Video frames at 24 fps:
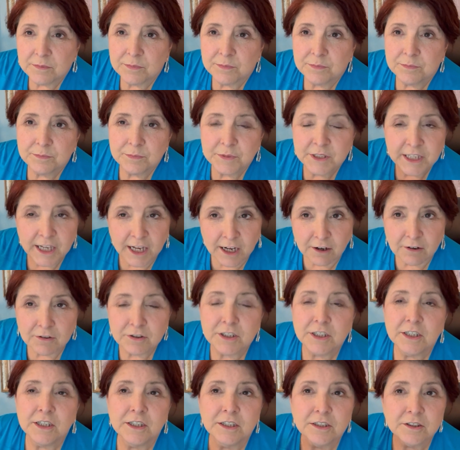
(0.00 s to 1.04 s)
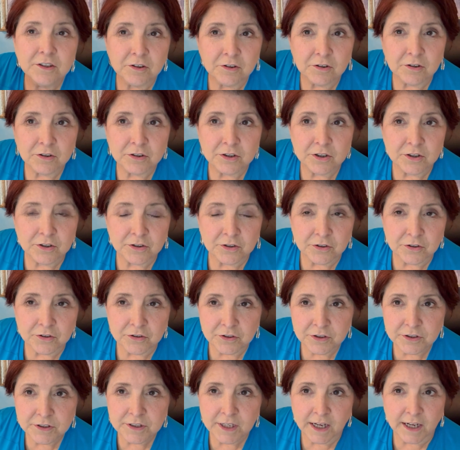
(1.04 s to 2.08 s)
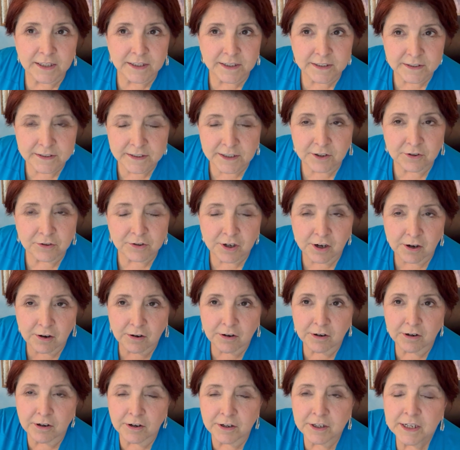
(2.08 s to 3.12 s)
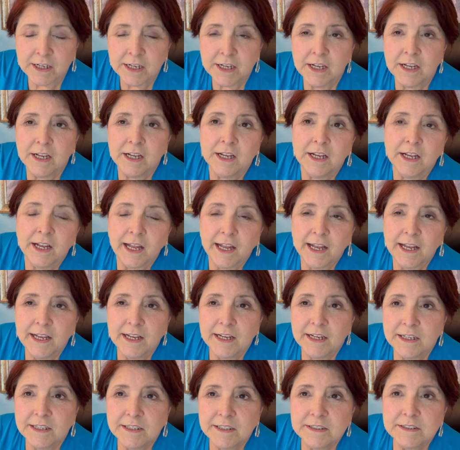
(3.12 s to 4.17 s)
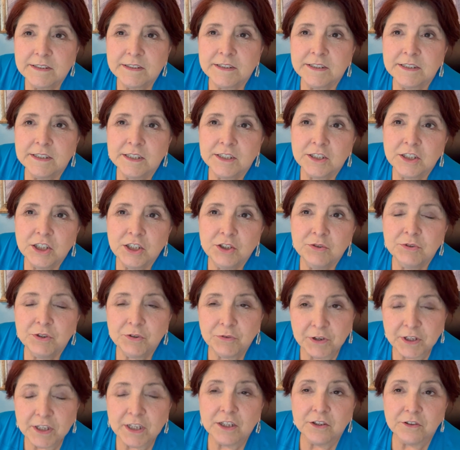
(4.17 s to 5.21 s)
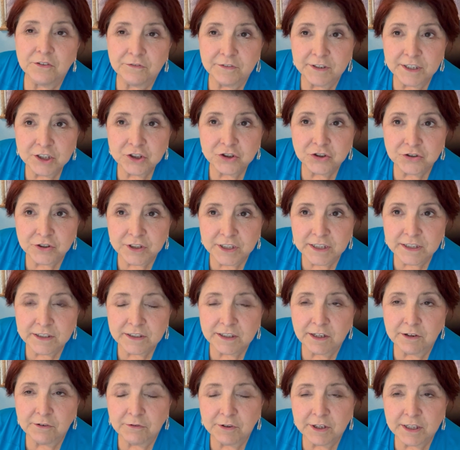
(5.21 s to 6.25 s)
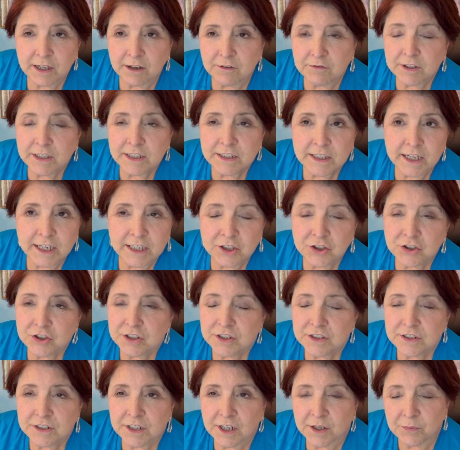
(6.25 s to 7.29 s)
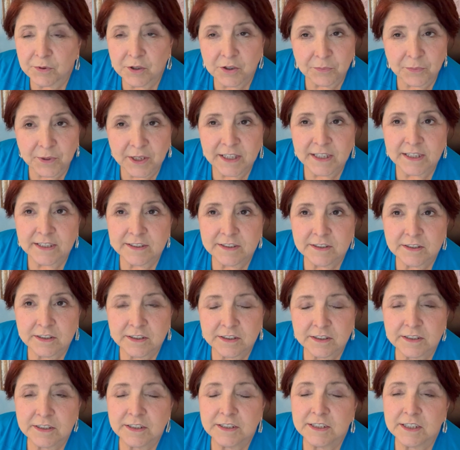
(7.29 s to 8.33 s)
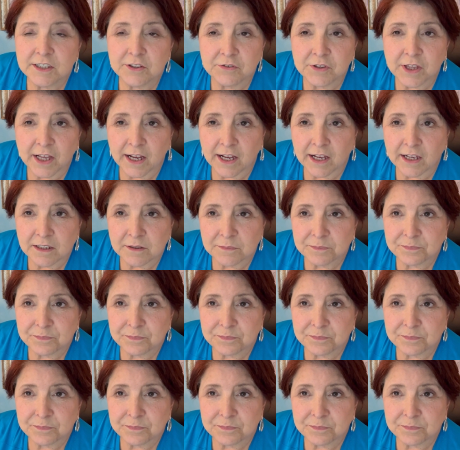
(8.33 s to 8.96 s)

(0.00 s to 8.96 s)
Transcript: medallion or your sign and sell card, and you do it individually. So it only takes just a couple of minutes to do that.